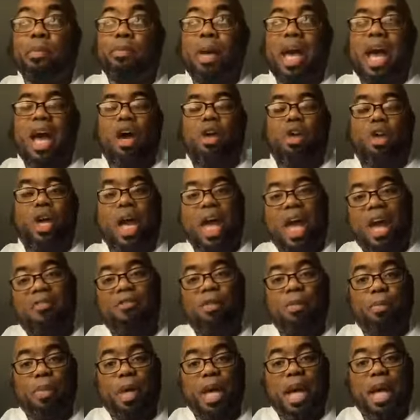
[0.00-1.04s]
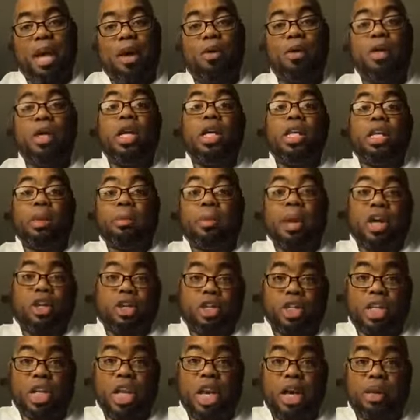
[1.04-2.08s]
pound or half a pound, the
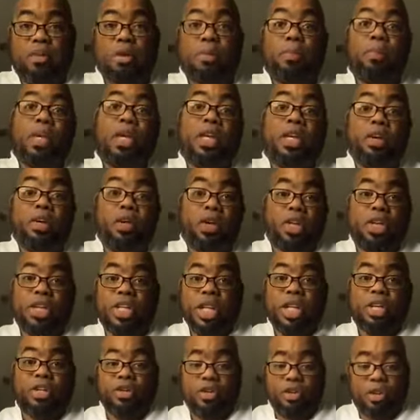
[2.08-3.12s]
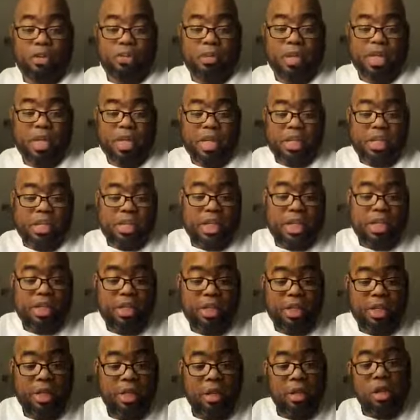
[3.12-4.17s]
amount of time, depending on the texture of the meat and its
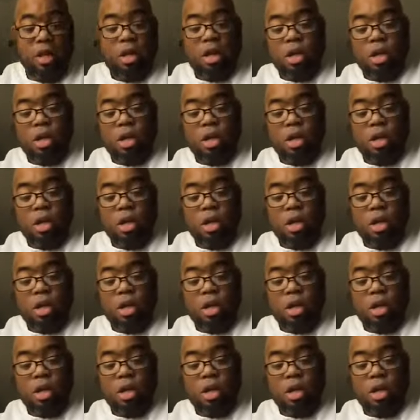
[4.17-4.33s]
density.